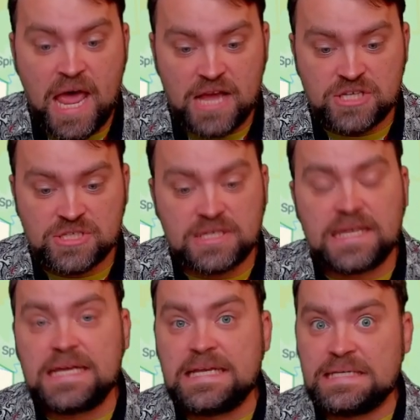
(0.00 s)
actually
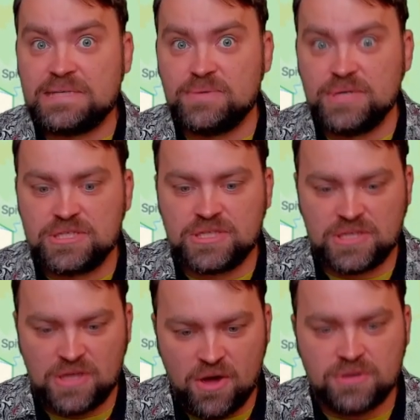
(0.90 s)
in
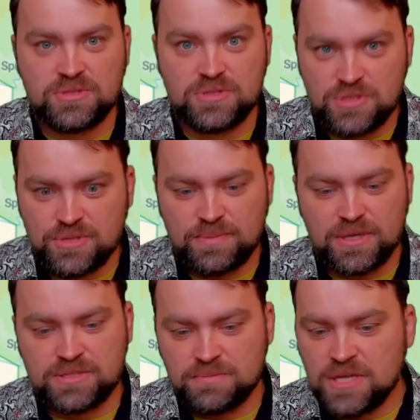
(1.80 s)
Ritkadub.
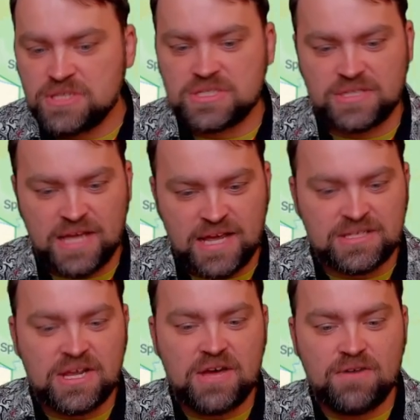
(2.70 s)
It means that
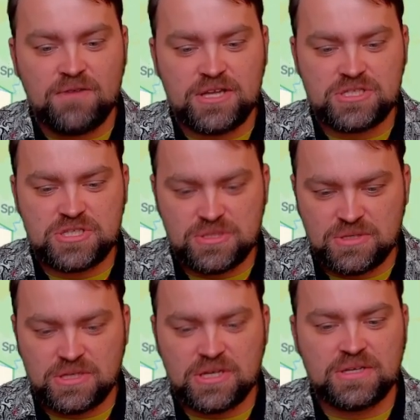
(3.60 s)
we
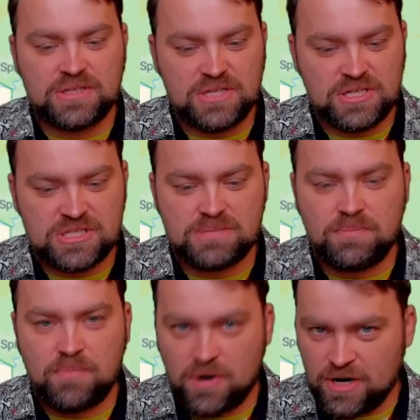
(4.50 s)
took this
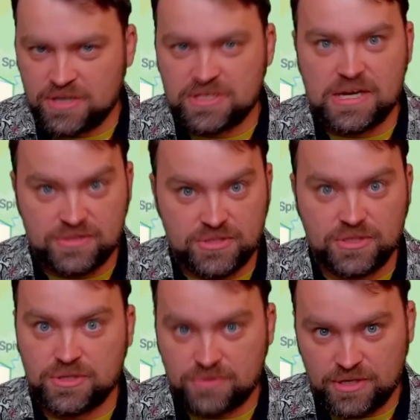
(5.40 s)
part under
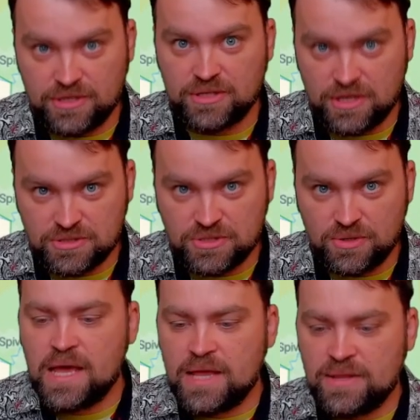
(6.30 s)
Ukrainian
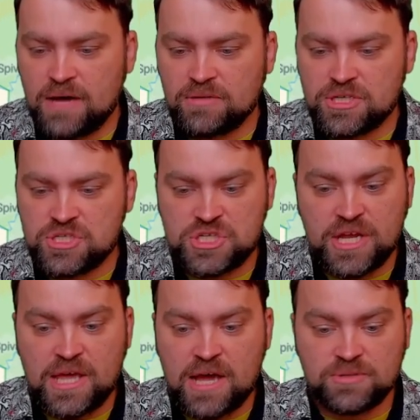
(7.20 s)
control. And now let's
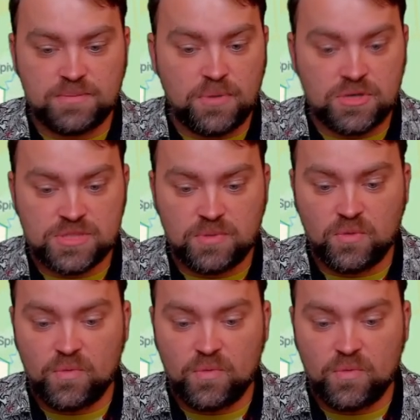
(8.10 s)
check out the possible